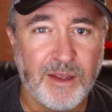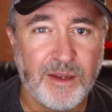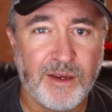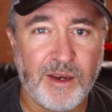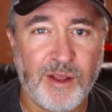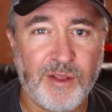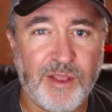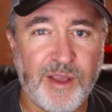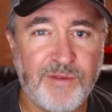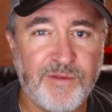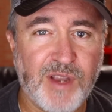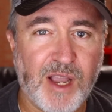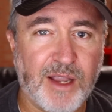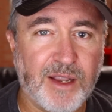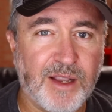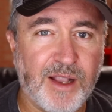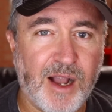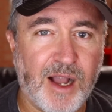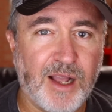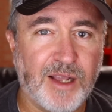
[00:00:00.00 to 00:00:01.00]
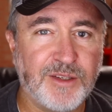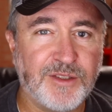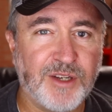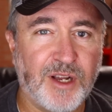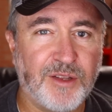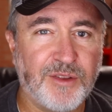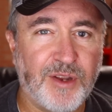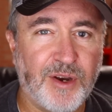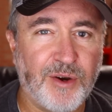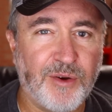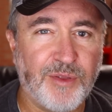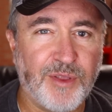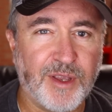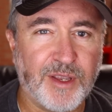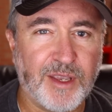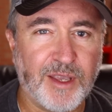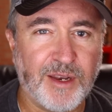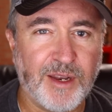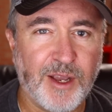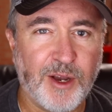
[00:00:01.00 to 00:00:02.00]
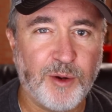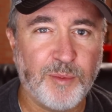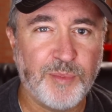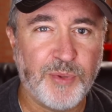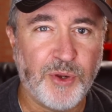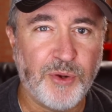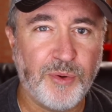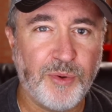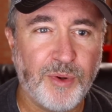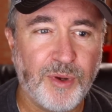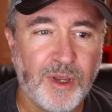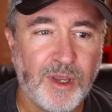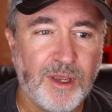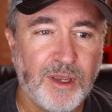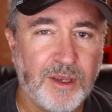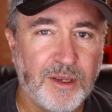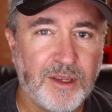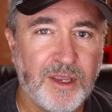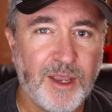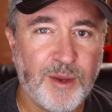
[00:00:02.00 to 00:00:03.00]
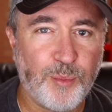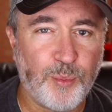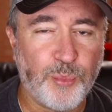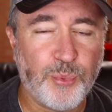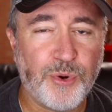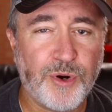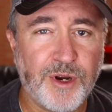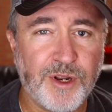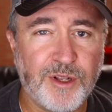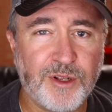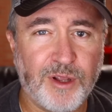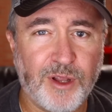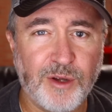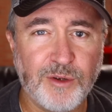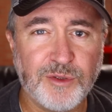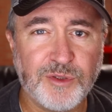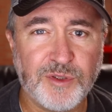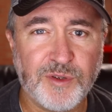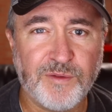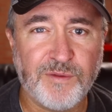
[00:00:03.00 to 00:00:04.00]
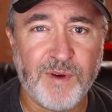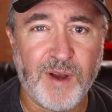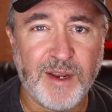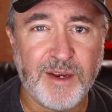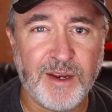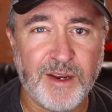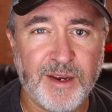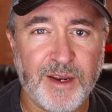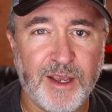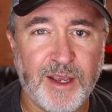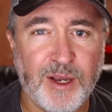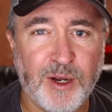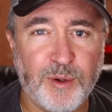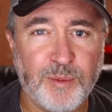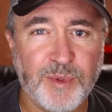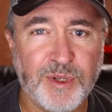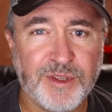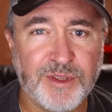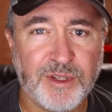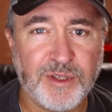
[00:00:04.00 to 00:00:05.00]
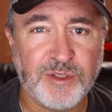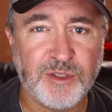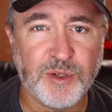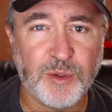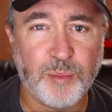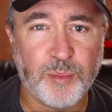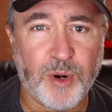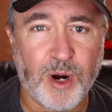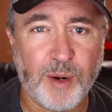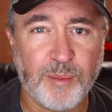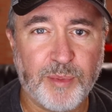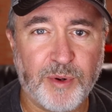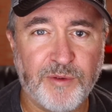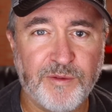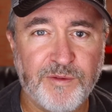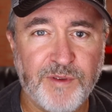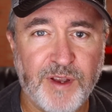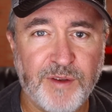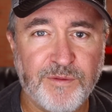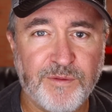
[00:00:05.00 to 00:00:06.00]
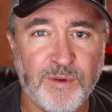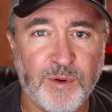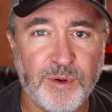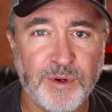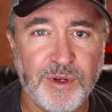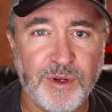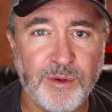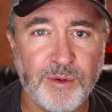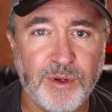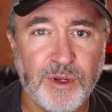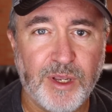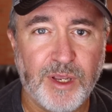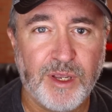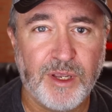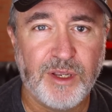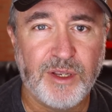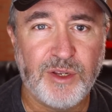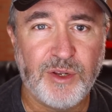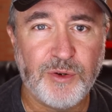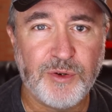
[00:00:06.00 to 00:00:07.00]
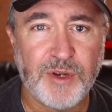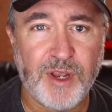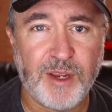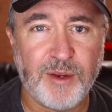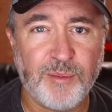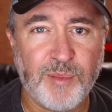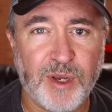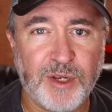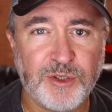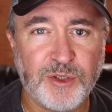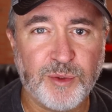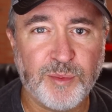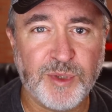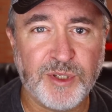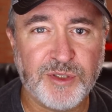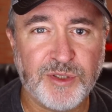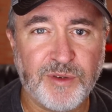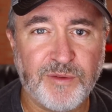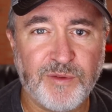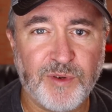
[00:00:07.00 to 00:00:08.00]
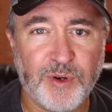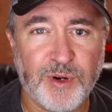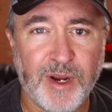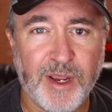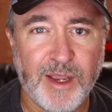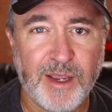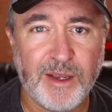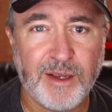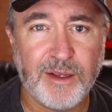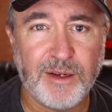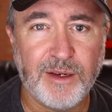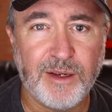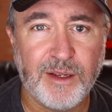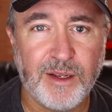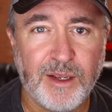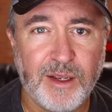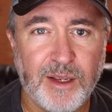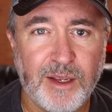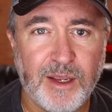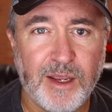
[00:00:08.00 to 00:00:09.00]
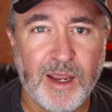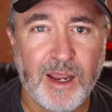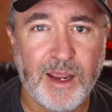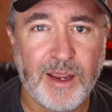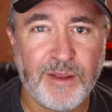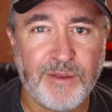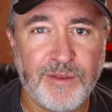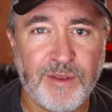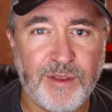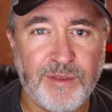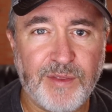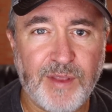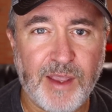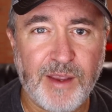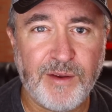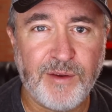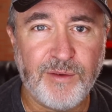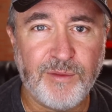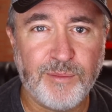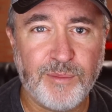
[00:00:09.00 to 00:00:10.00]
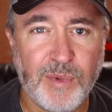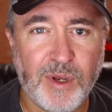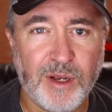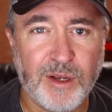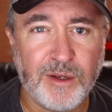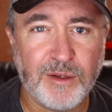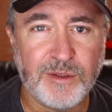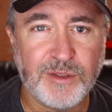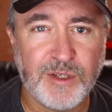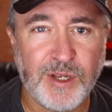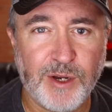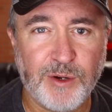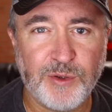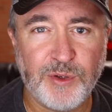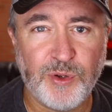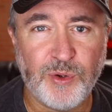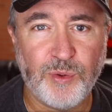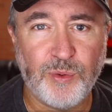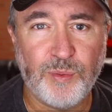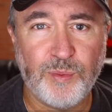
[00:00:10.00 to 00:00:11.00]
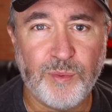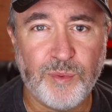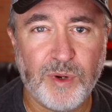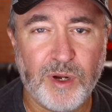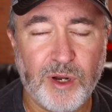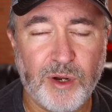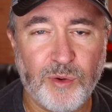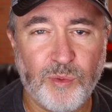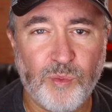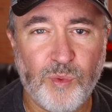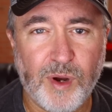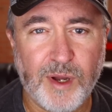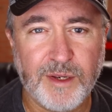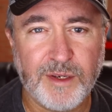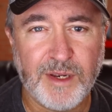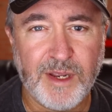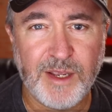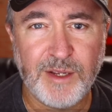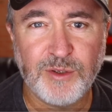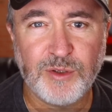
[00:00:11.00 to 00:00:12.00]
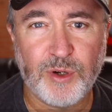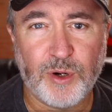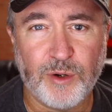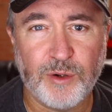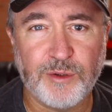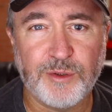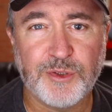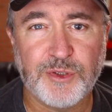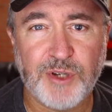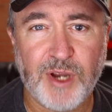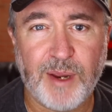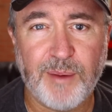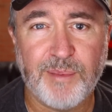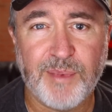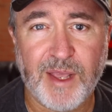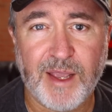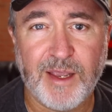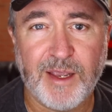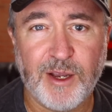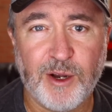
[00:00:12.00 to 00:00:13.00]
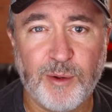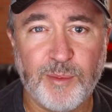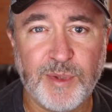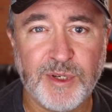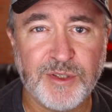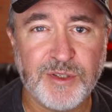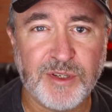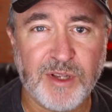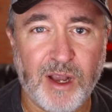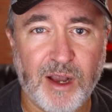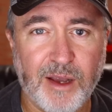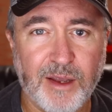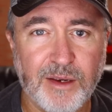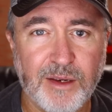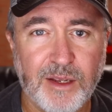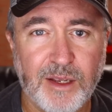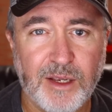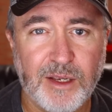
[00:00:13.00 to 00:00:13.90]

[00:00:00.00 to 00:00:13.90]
Now, they've got guides on there that can help you get pretty close to finding a helmet that's the proper fit for you. You take measurements of your head, and then they tell you what internal shape that helmet's got.